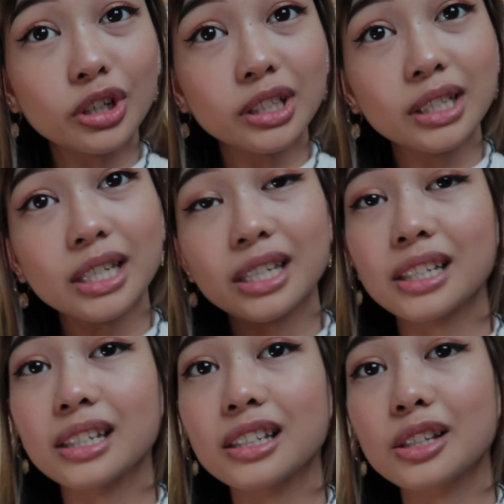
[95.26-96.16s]
one
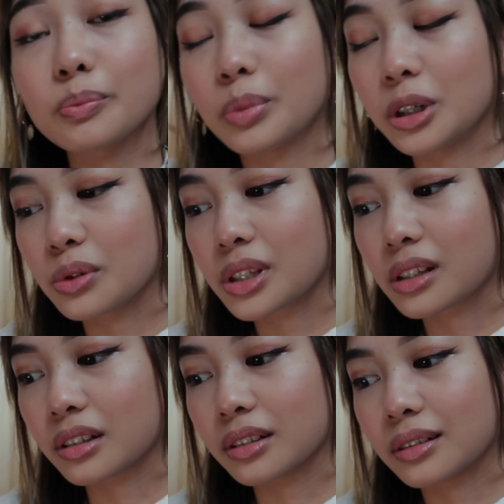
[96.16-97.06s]
is
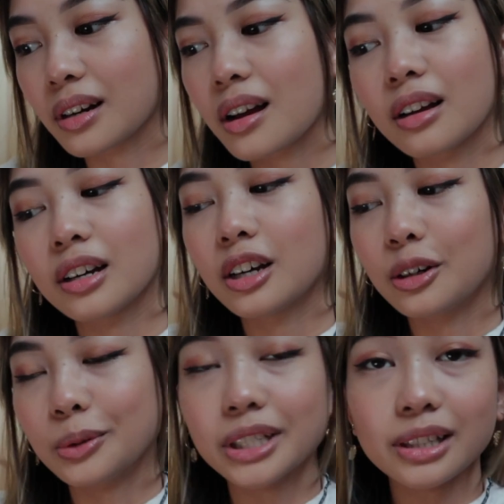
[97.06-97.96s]
poster,
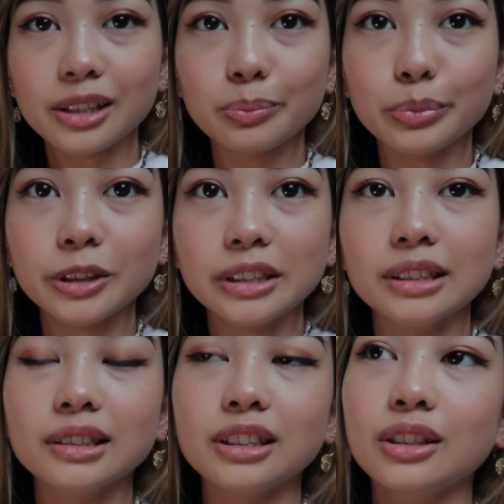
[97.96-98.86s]
which is
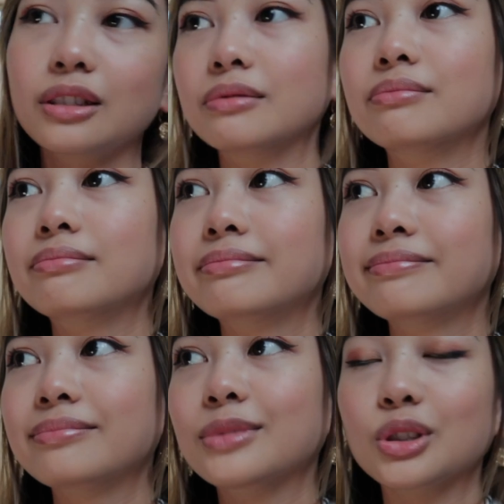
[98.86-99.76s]
simple, you know,
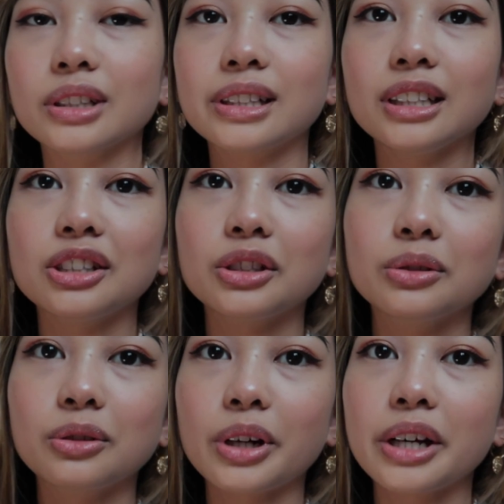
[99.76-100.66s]
you just need
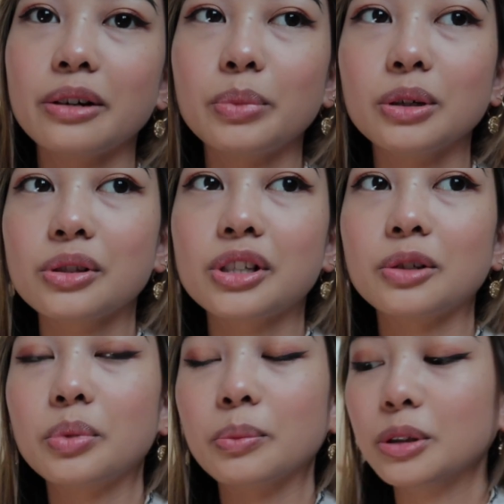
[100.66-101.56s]
to create a
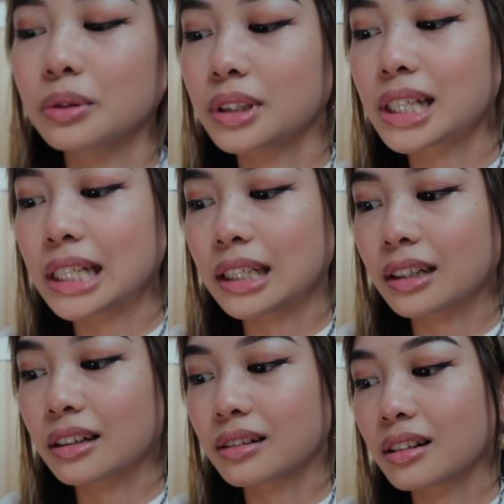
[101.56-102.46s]
poster
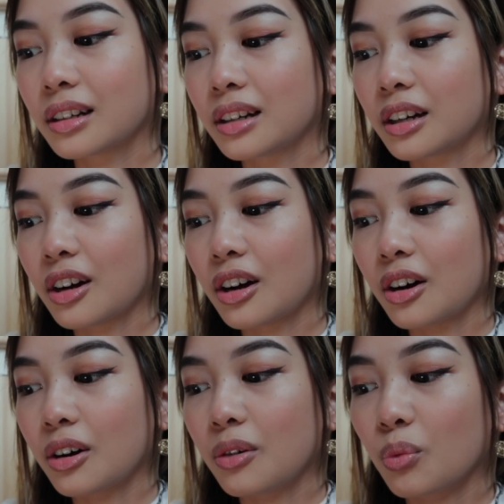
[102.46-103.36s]
promoting
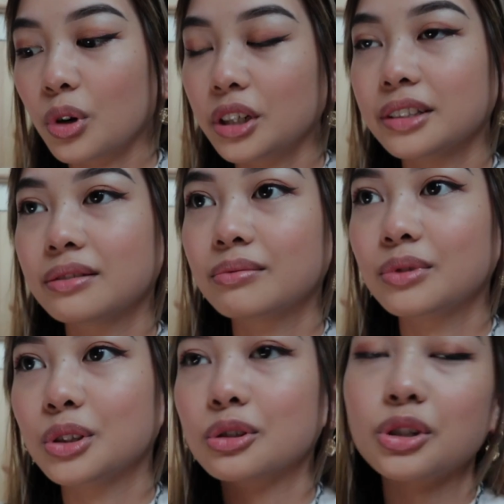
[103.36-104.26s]
what
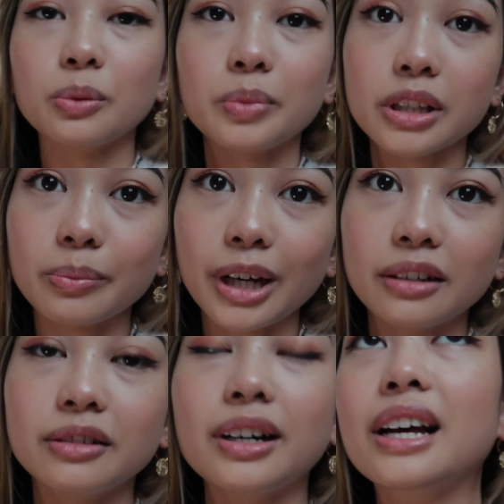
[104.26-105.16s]
your shop is
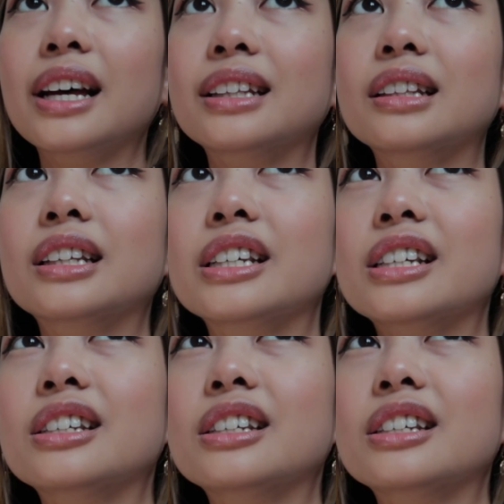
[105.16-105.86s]
about, and